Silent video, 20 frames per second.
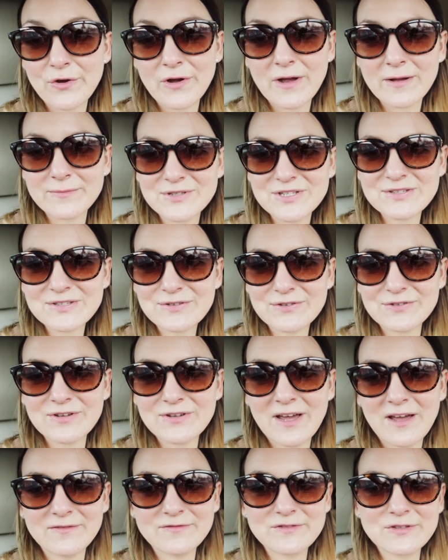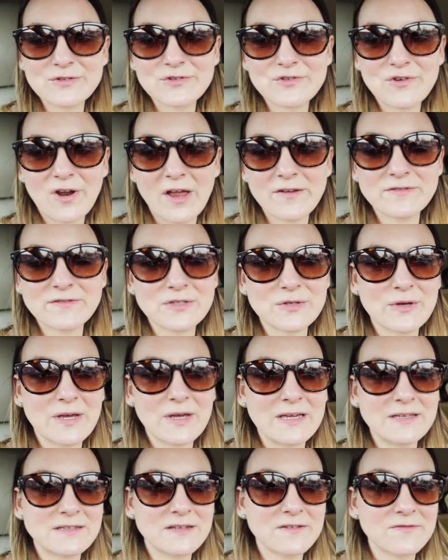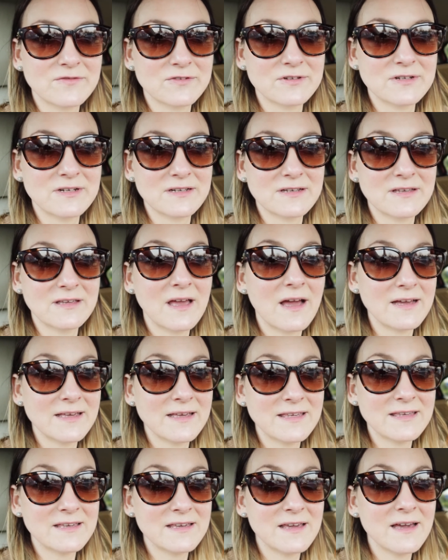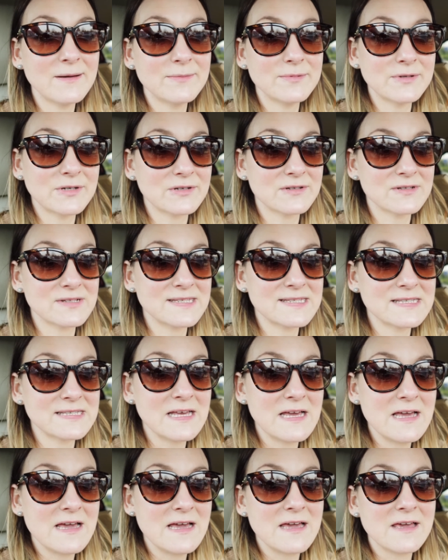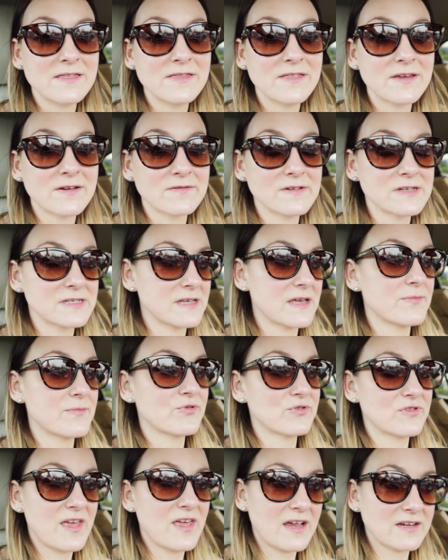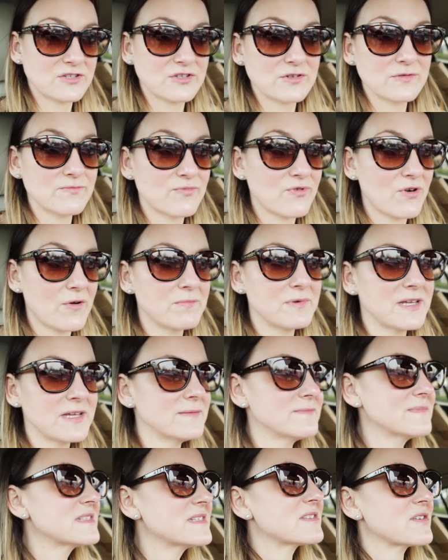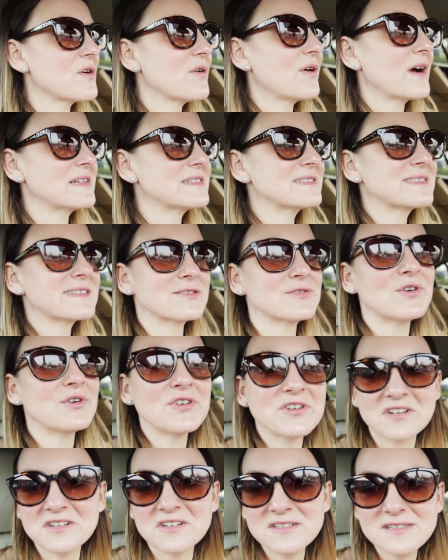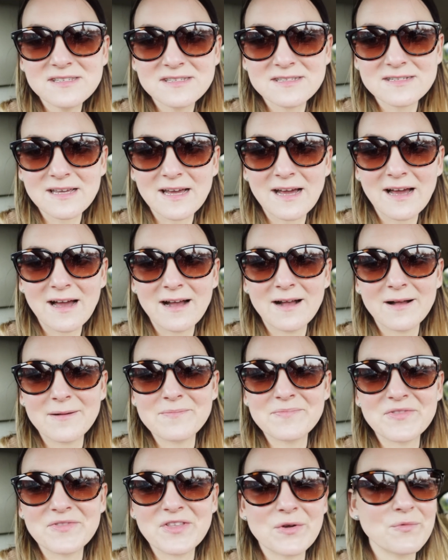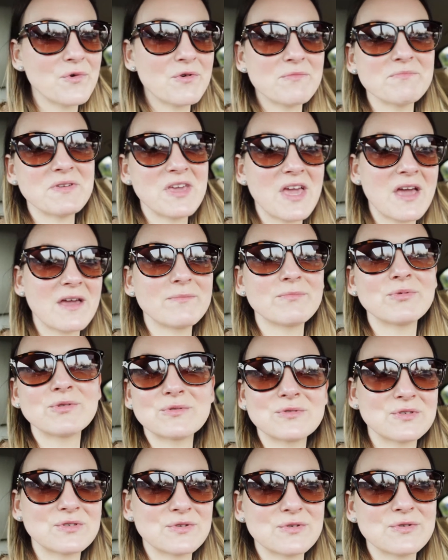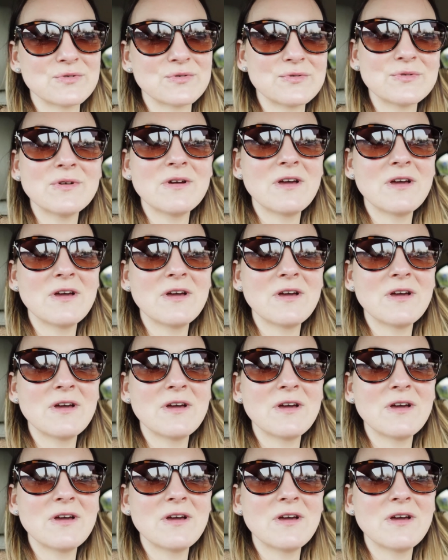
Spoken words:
I'm just gonna have to drive to a different IKEA because there is a production problem. So until August, they won't be able to